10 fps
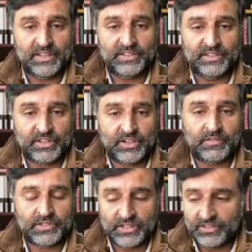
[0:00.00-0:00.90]
instead
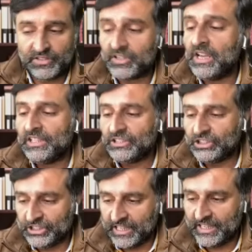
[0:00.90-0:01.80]
of just
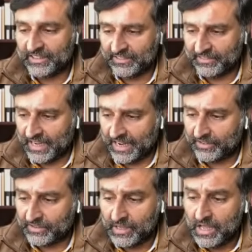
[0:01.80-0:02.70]
sharing the slides,
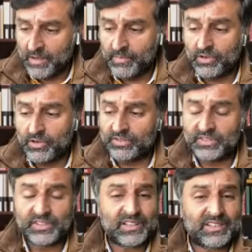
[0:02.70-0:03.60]
because
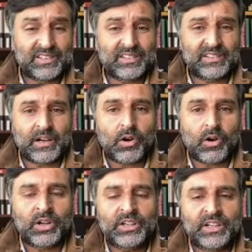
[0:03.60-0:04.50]
the
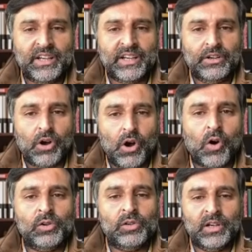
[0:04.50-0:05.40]
content
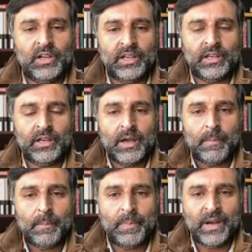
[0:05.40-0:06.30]
only
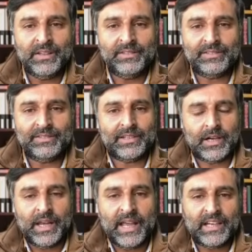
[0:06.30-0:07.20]
brings the
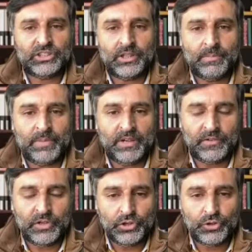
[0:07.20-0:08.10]
connection
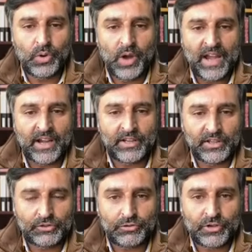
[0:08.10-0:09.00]
between you and a
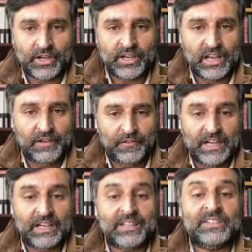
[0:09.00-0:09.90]
student if
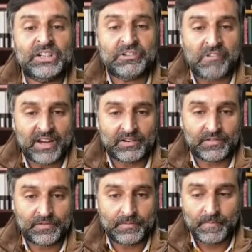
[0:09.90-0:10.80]
it is
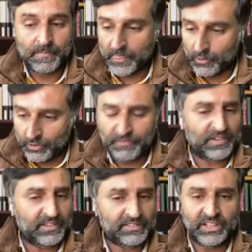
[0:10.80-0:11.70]
interactive. So the
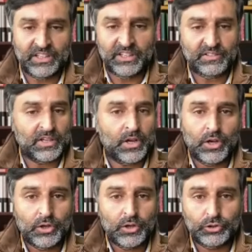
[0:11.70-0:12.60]
first thing is
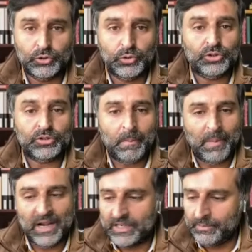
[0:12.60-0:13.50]
use
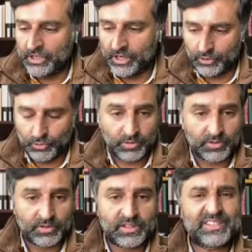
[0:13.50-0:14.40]
multimedia tools.
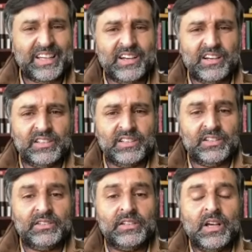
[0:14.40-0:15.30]
The second thing is